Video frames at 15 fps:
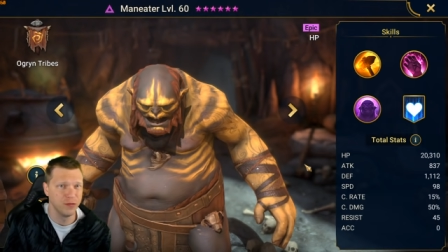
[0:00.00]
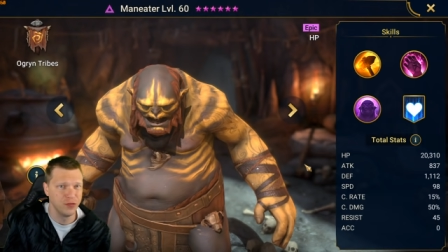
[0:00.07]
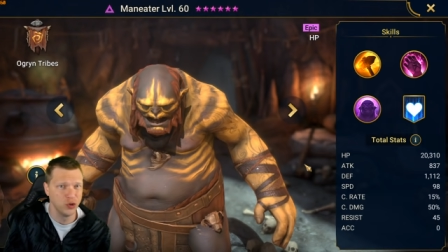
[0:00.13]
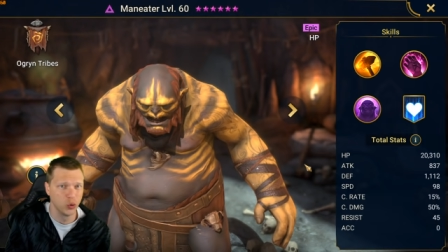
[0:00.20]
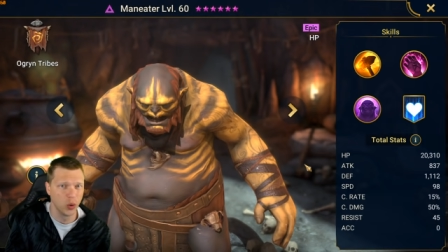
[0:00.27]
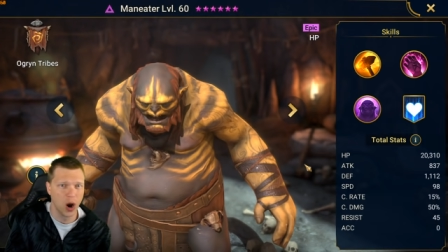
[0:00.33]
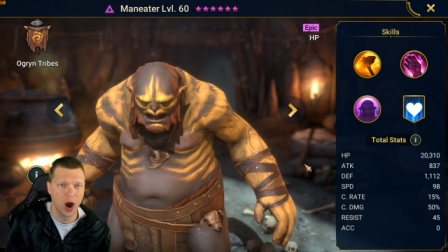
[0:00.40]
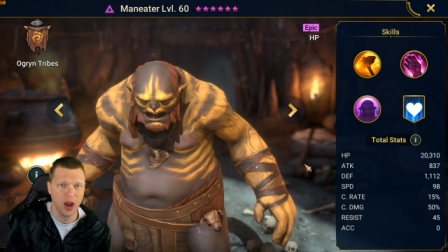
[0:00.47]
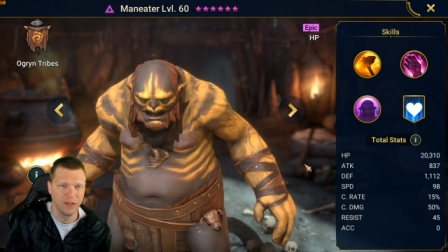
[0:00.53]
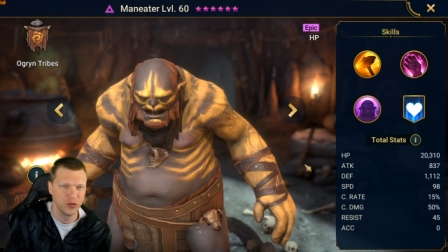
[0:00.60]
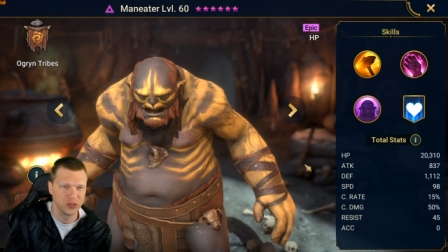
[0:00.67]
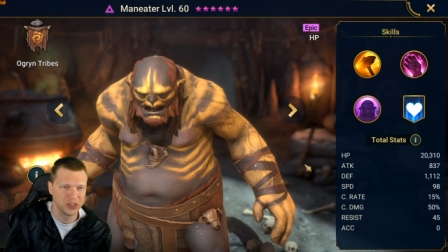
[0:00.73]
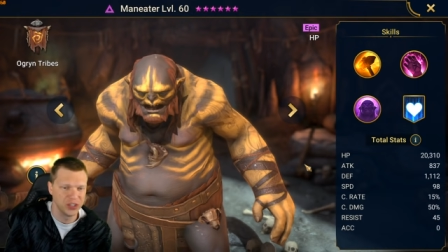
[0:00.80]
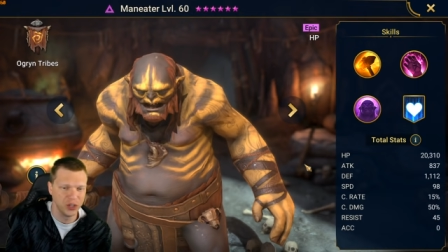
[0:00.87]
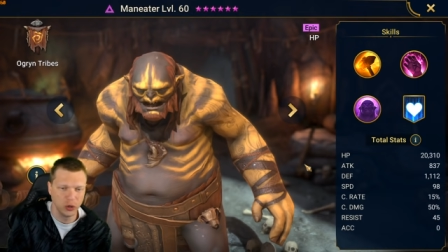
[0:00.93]
you're if you're
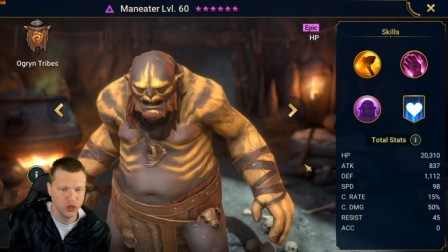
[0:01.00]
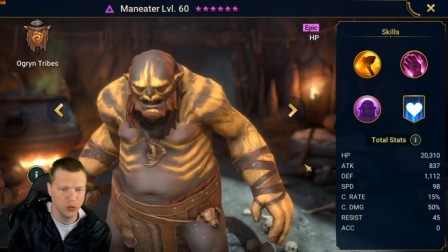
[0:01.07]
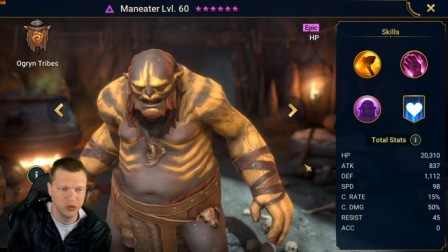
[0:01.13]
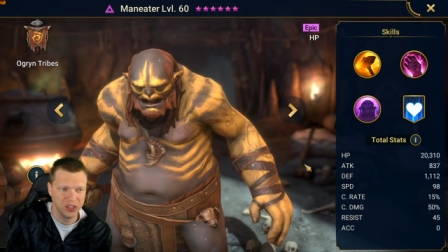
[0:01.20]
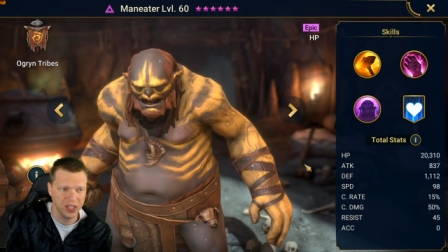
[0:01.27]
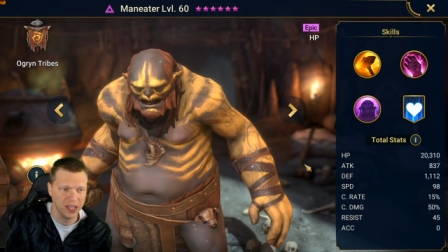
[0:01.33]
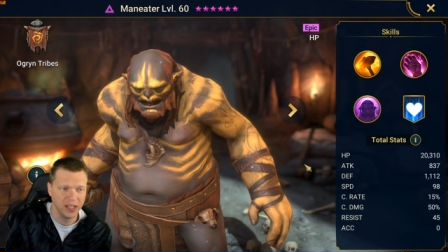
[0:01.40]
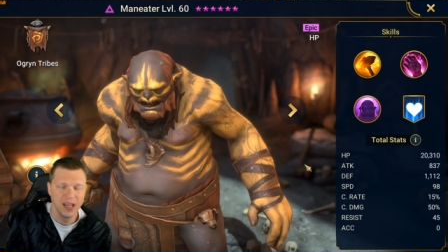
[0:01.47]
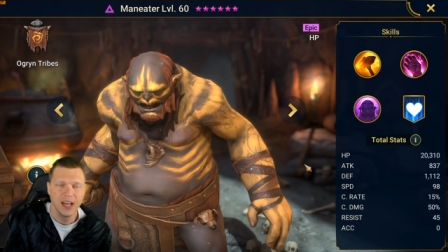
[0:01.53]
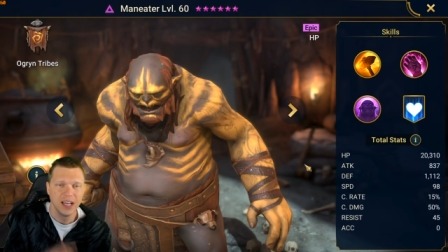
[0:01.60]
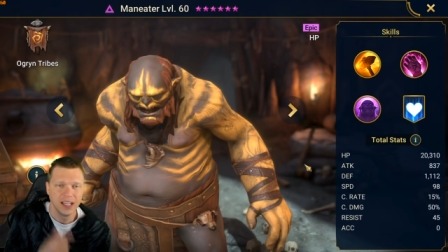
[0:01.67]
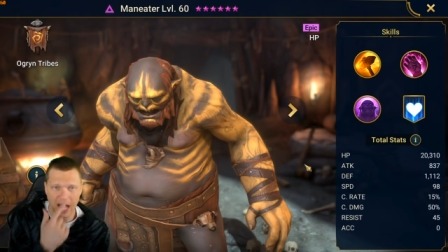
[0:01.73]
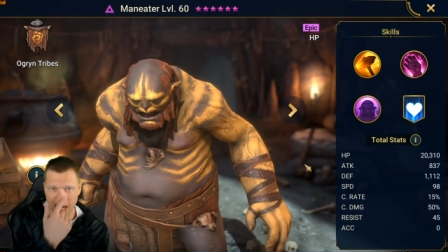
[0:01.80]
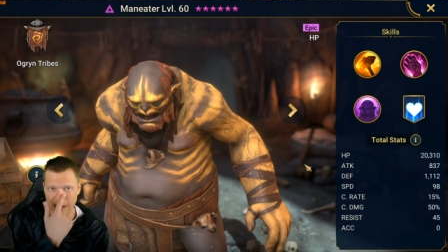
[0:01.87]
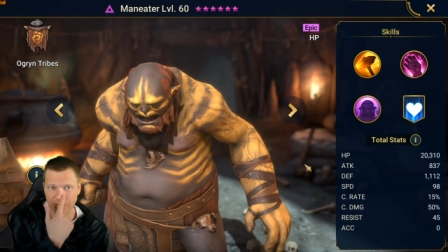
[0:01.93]
still using
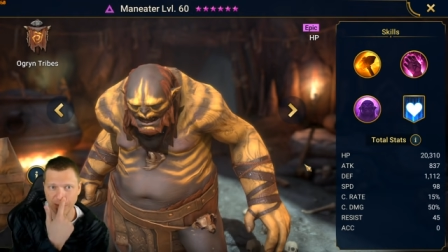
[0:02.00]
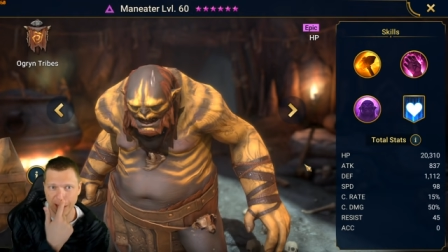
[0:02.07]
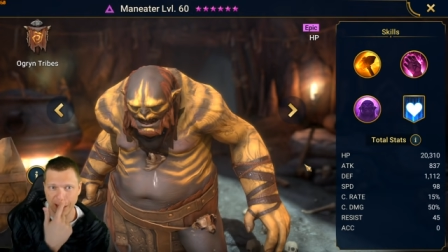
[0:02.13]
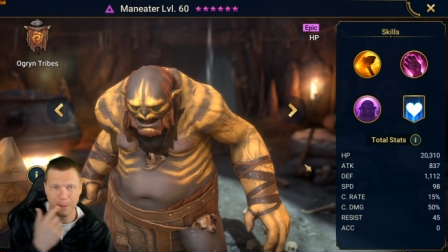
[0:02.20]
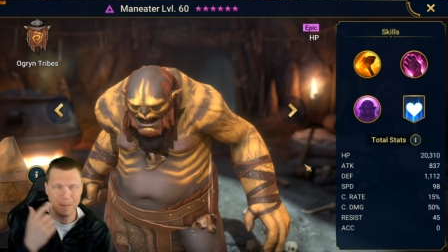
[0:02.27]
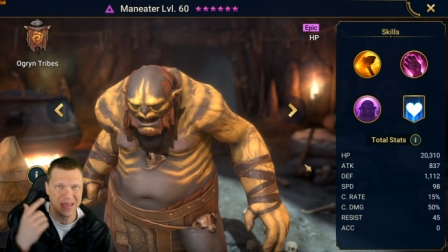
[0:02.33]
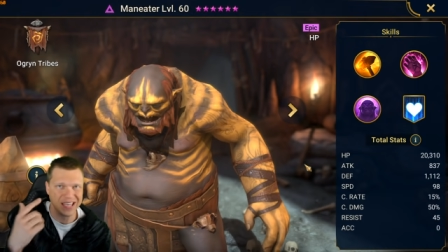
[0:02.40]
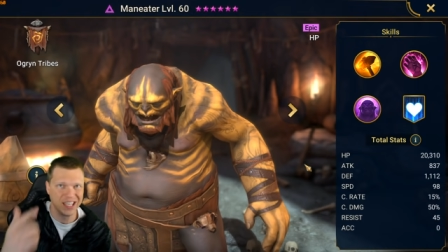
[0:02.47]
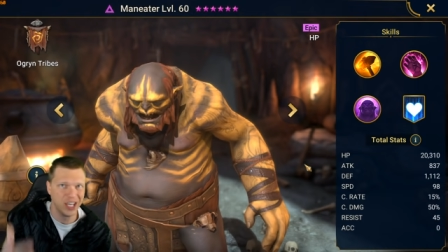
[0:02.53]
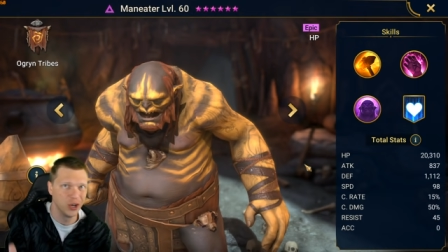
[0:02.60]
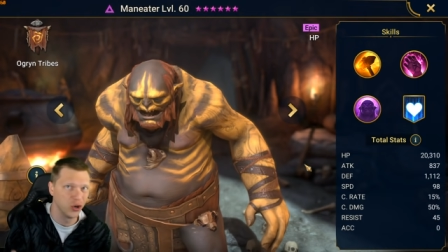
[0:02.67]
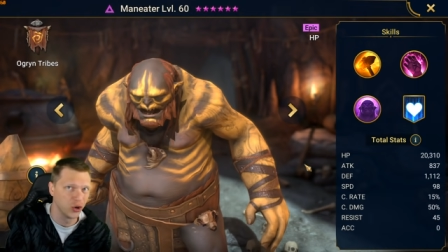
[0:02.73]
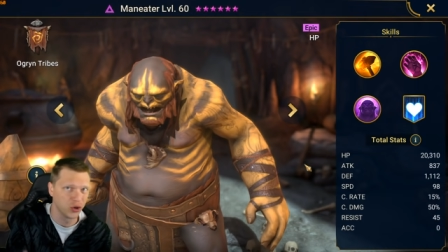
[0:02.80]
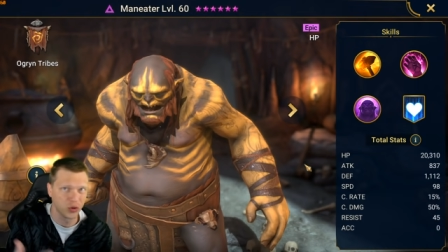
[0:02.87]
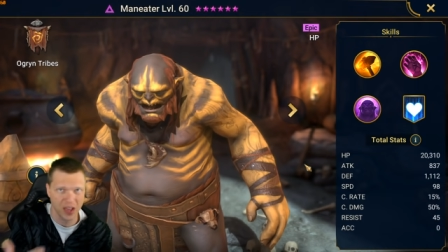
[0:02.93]
kind of like
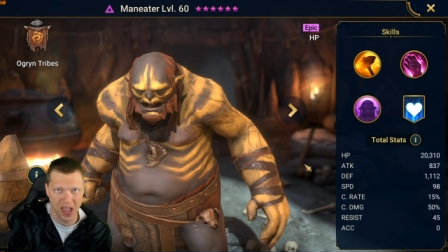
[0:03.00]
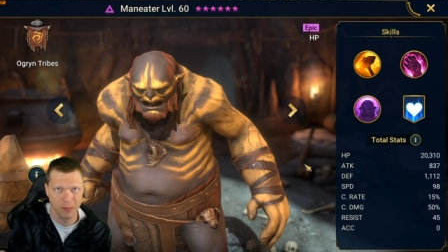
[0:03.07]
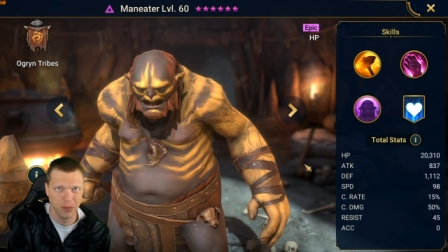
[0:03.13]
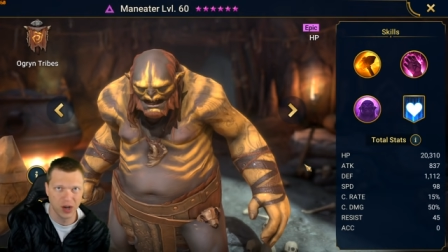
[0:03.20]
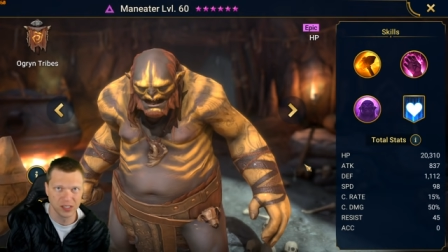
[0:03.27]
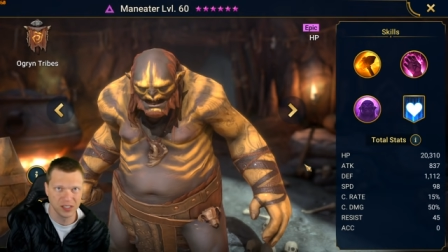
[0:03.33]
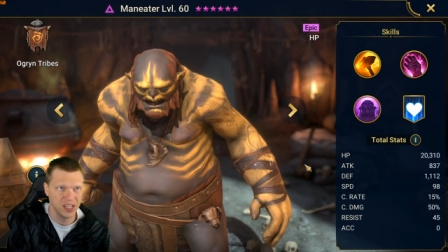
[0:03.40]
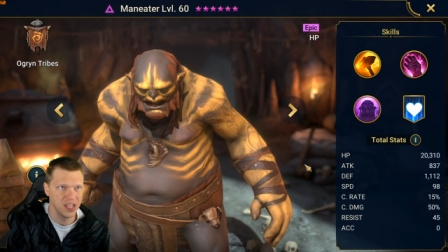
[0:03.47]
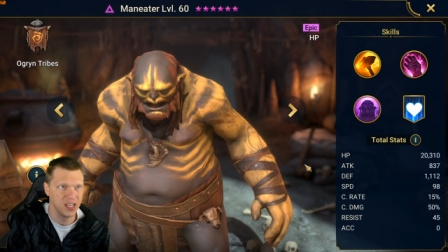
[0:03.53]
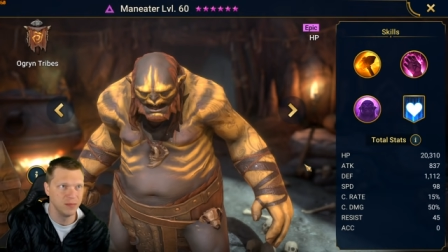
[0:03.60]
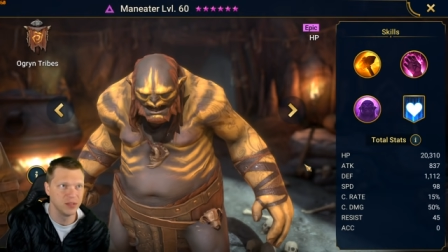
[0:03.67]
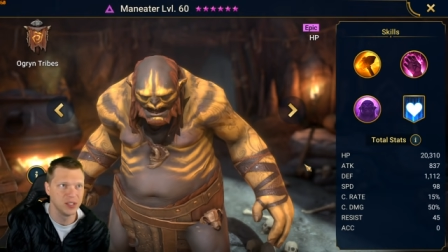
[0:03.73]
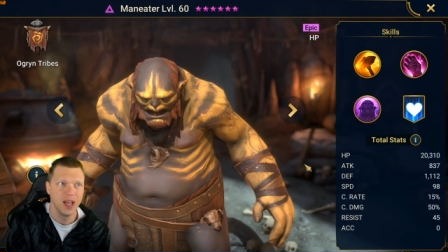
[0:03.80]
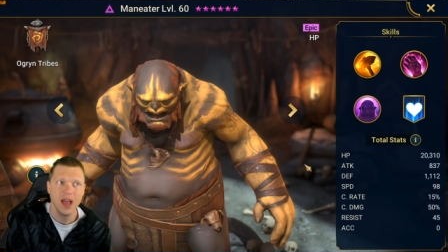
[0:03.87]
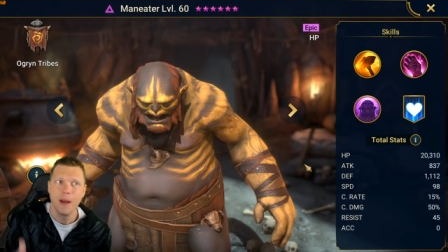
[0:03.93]
beginner clan boss
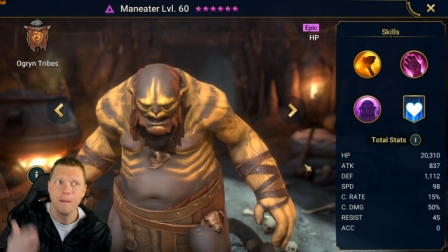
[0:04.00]
teams,